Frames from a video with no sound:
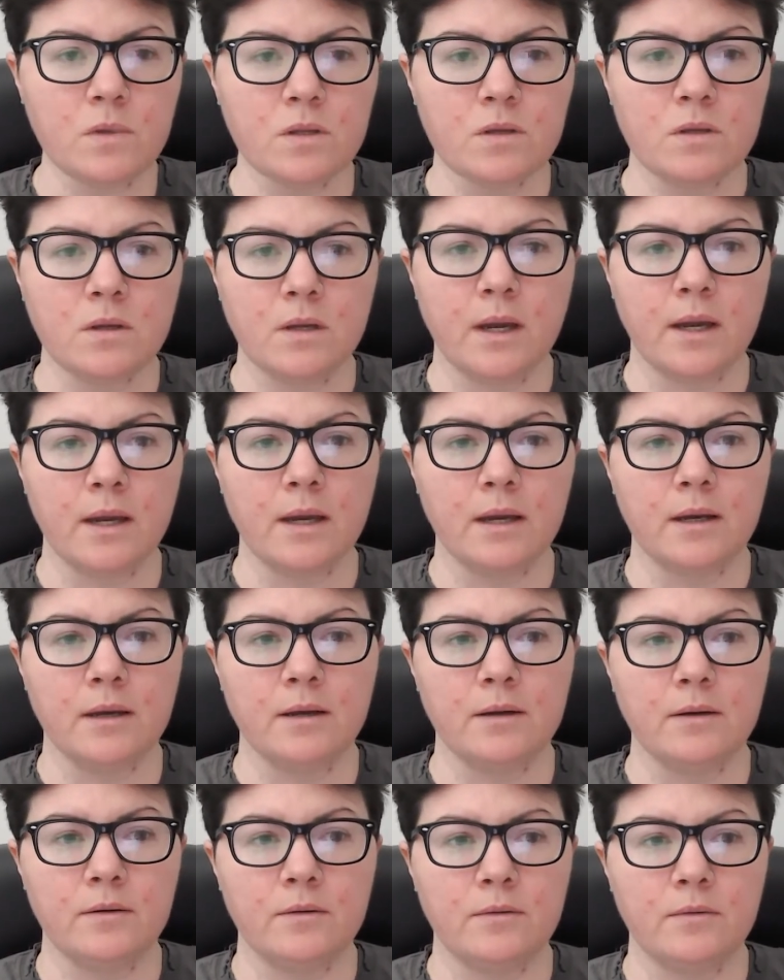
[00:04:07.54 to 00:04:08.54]

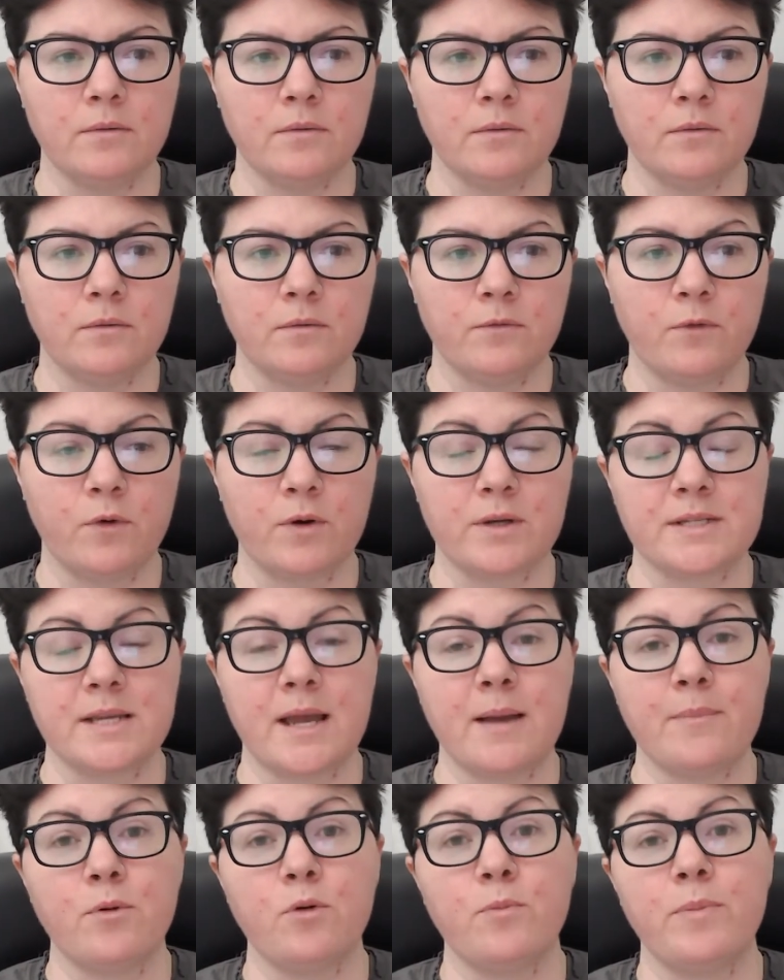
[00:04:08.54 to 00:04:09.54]
for
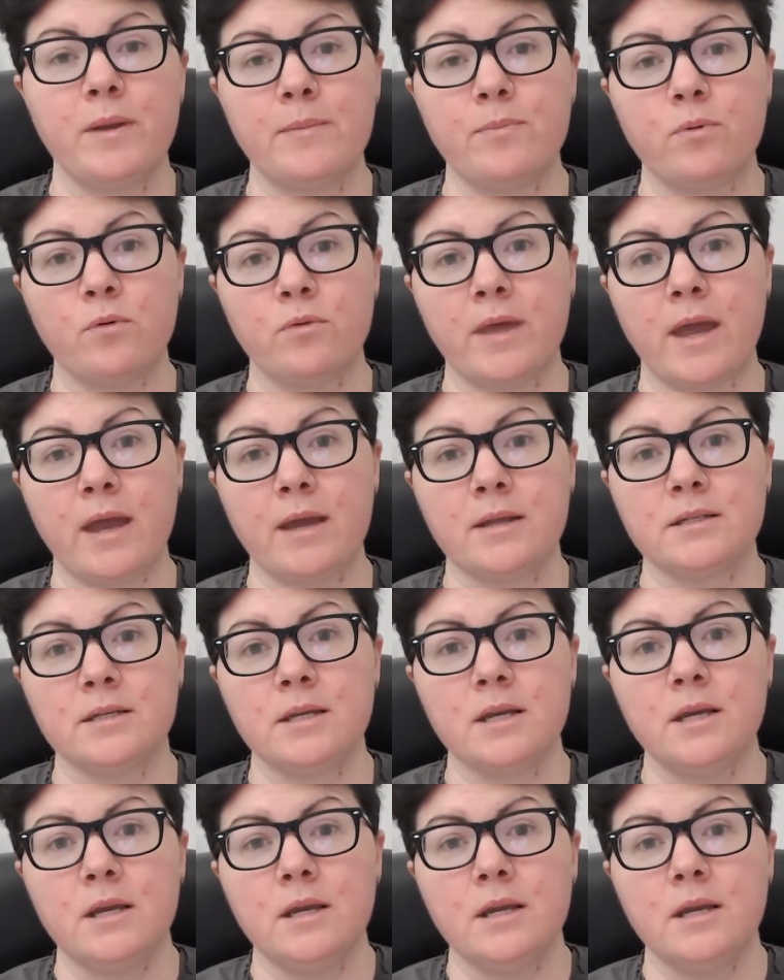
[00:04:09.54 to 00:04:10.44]
example, people that